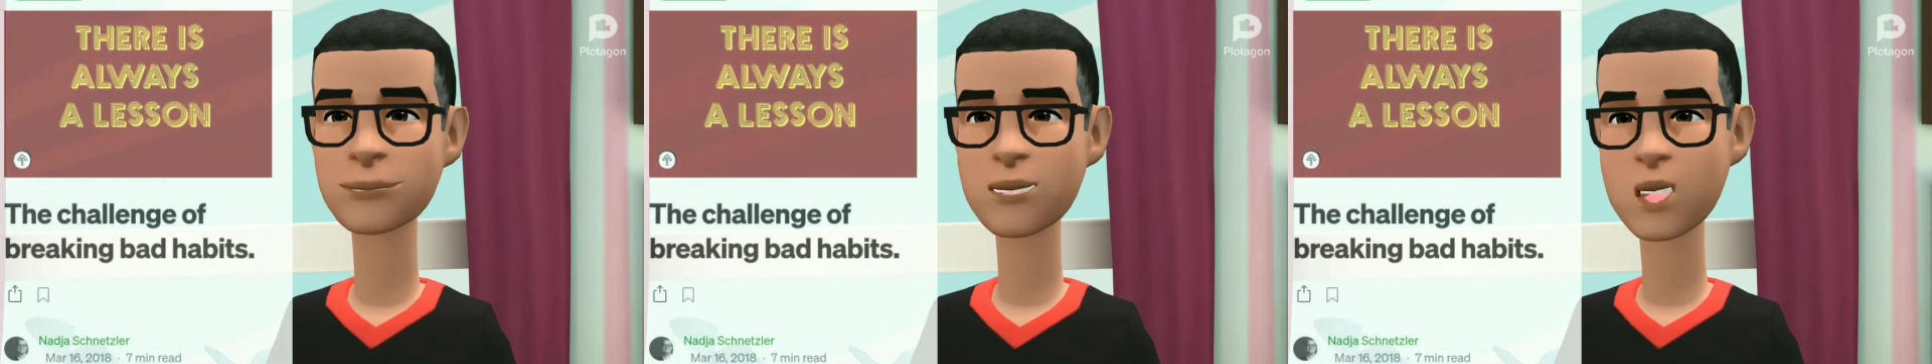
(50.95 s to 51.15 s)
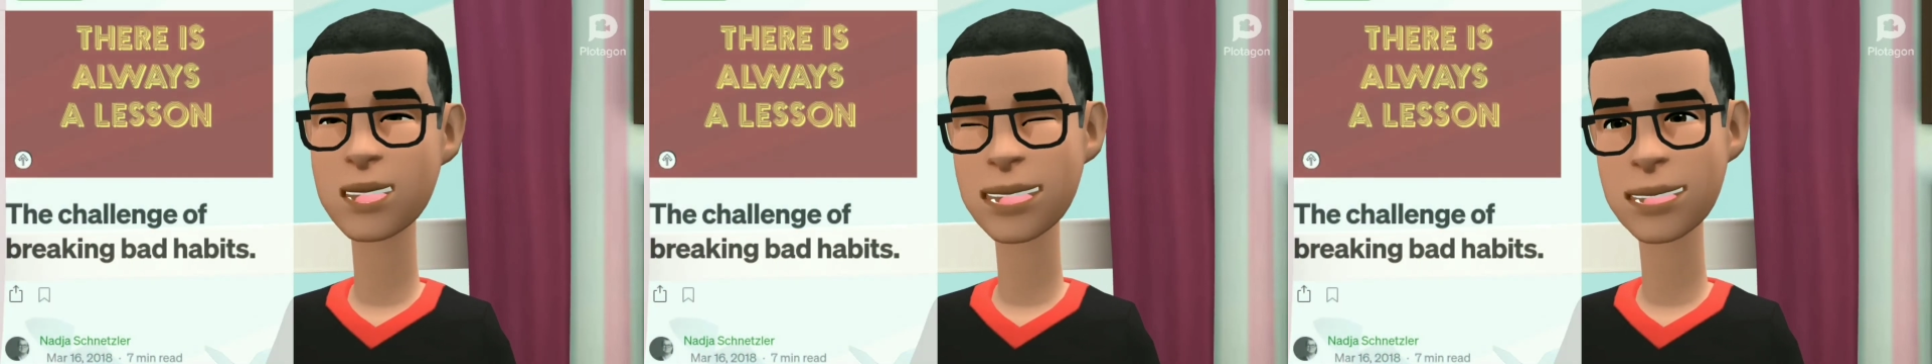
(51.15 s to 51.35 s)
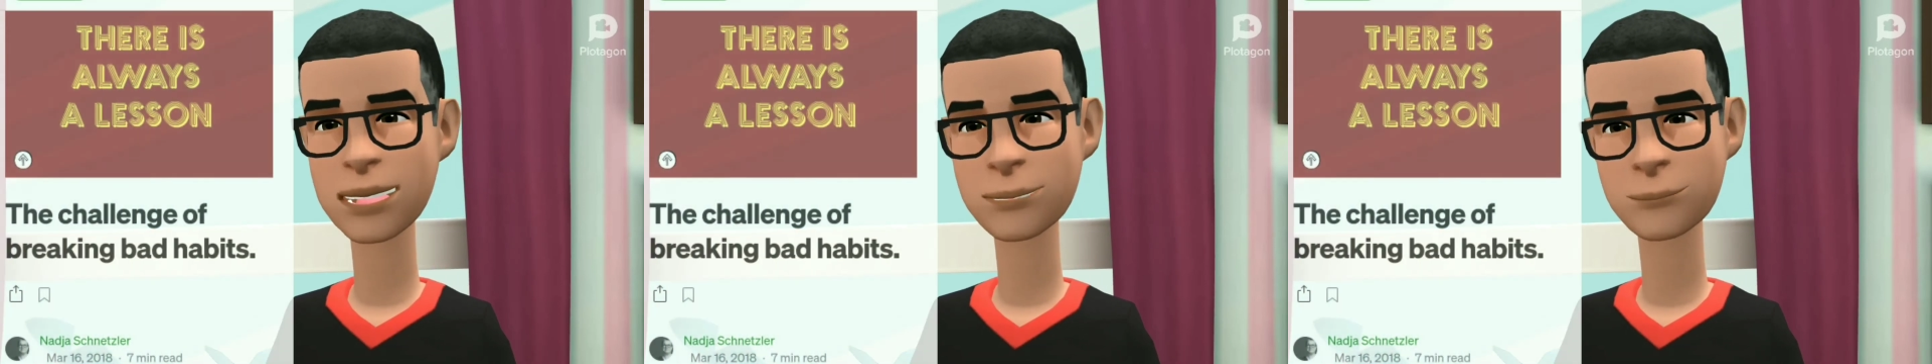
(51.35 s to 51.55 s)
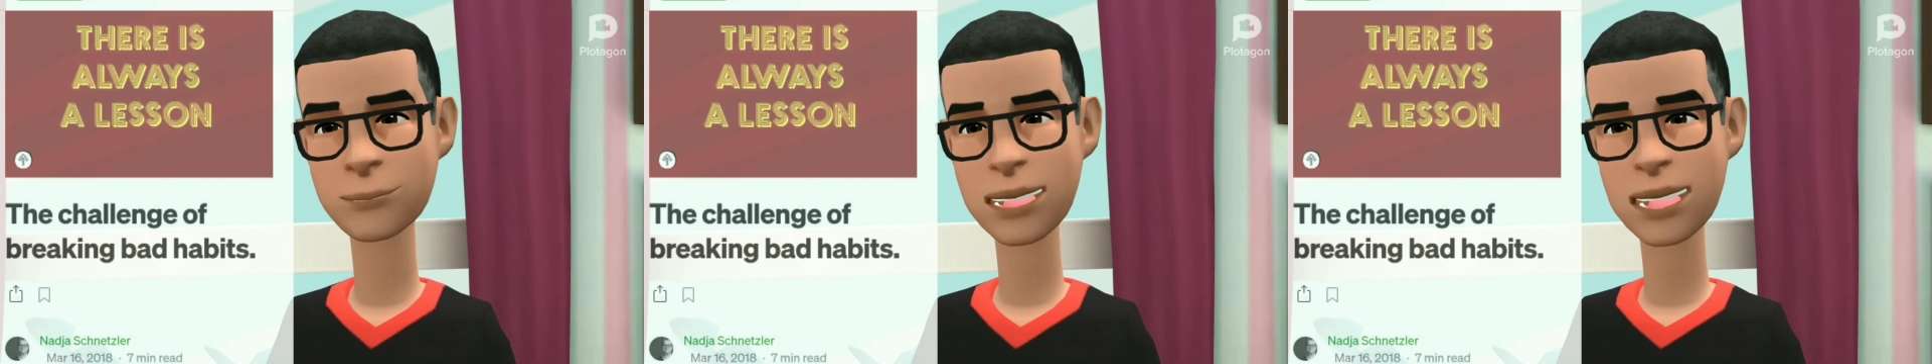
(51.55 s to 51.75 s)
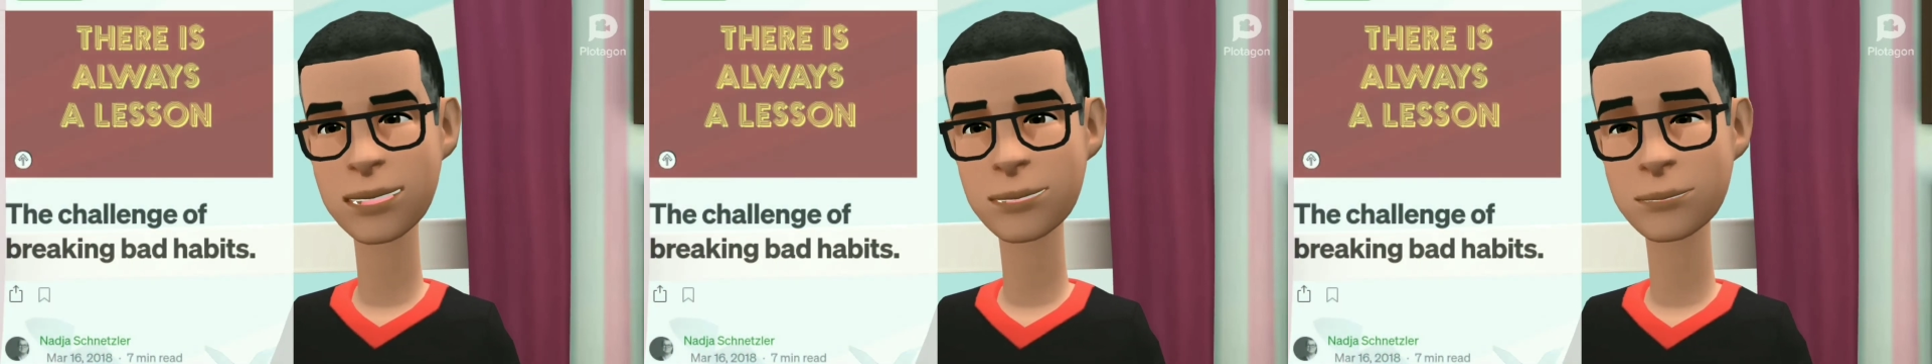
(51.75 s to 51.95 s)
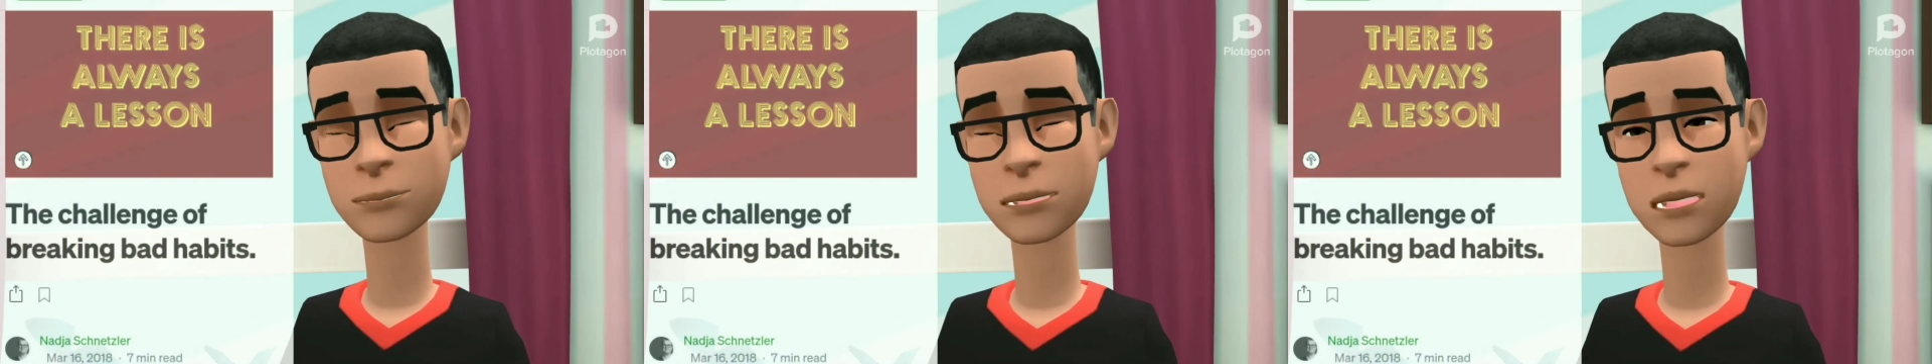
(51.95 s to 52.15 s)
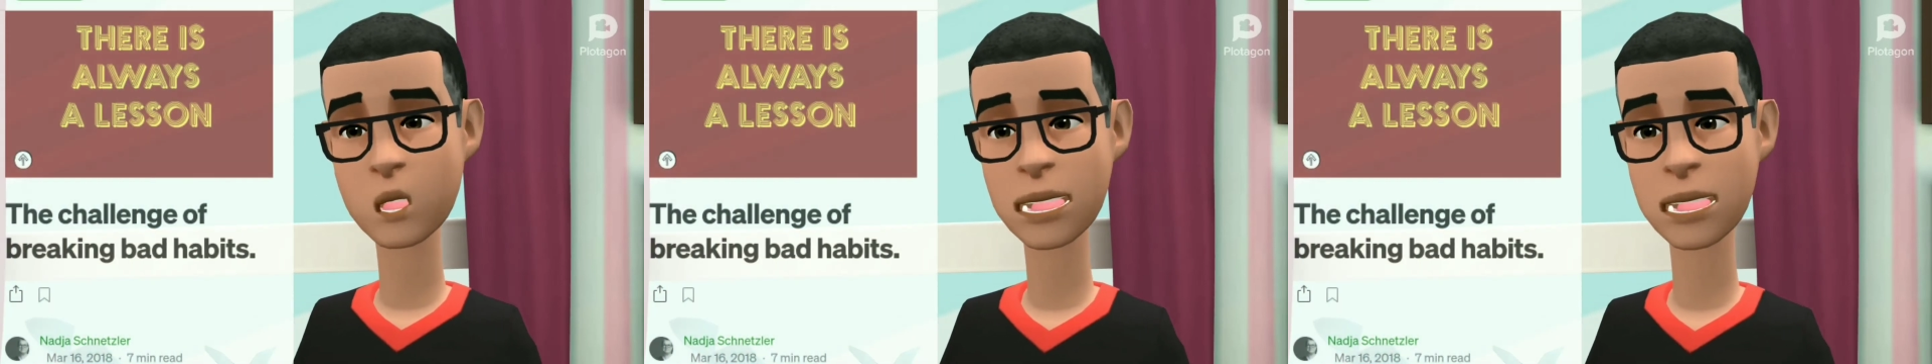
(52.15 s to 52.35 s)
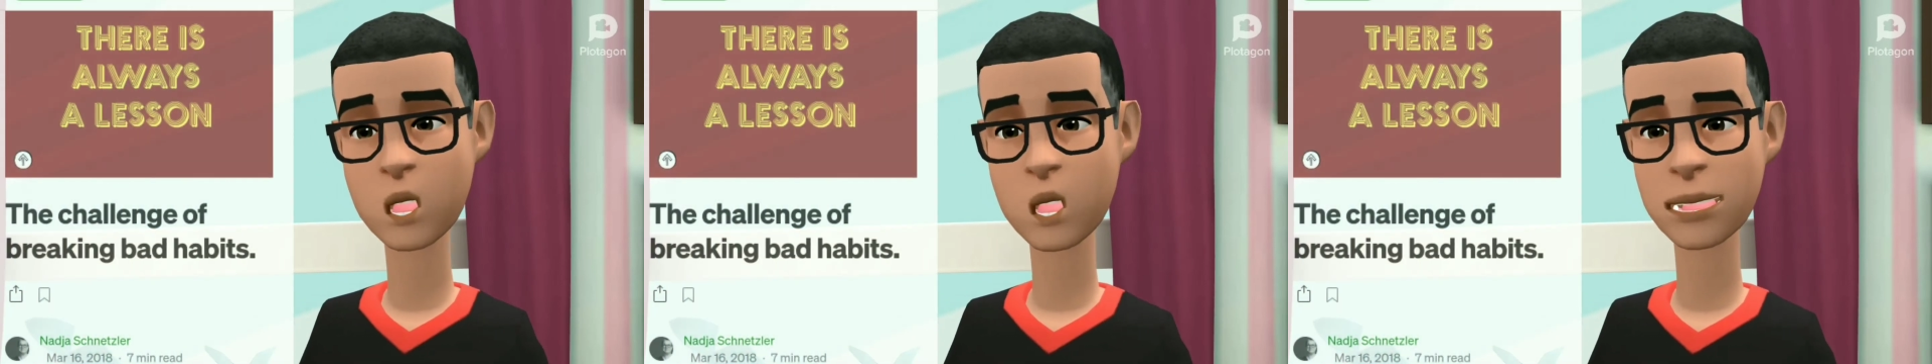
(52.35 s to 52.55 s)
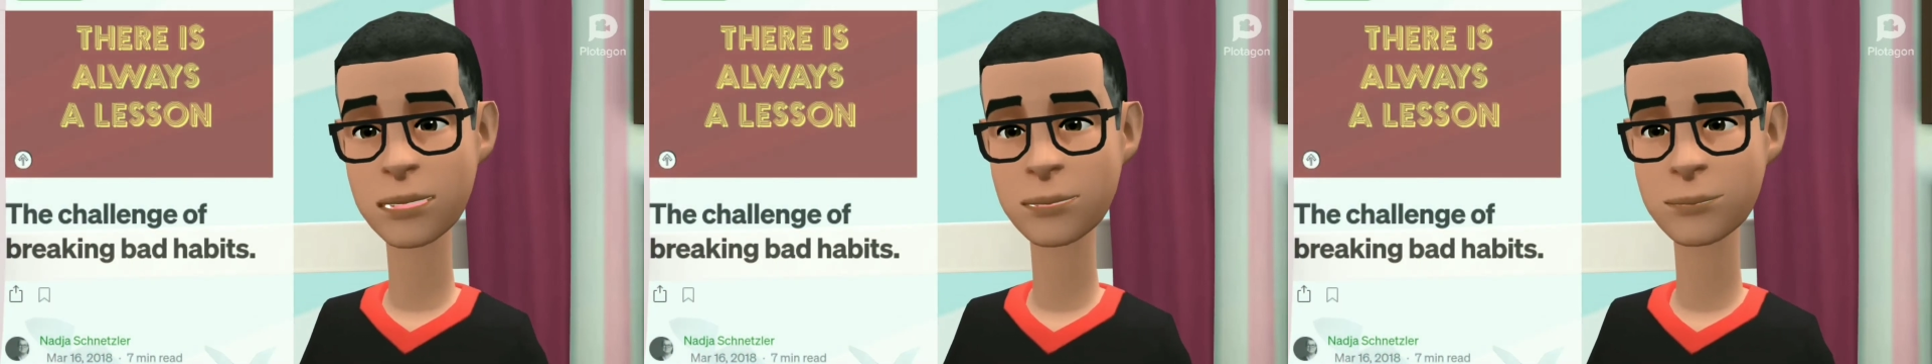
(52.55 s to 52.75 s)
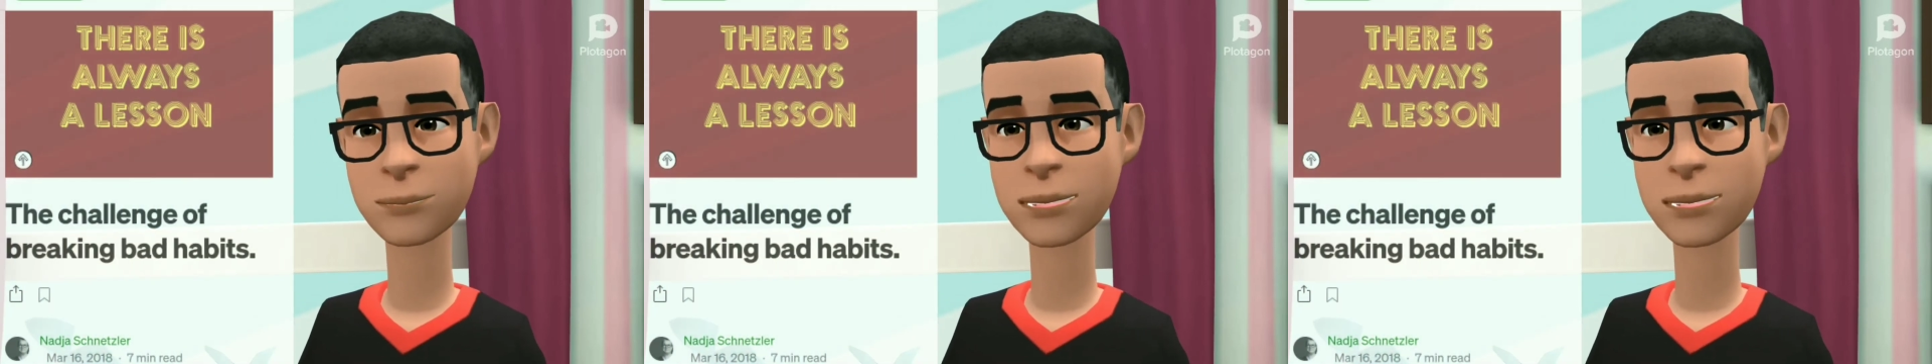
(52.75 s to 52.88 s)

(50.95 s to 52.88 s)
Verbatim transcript: For example, do you